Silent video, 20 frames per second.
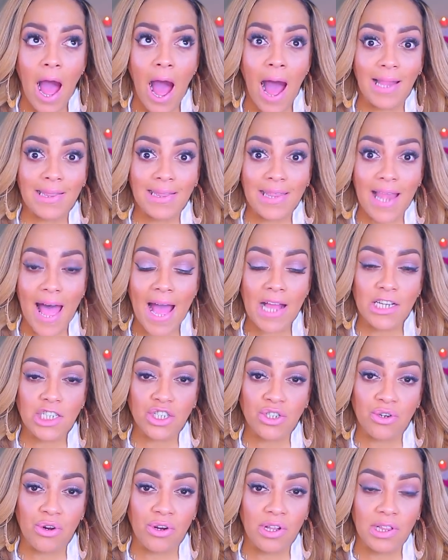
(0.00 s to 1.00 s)
A lot
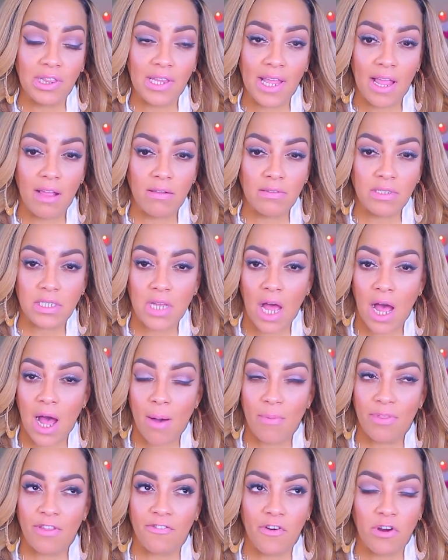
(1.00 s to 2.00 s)
shorter length. Um,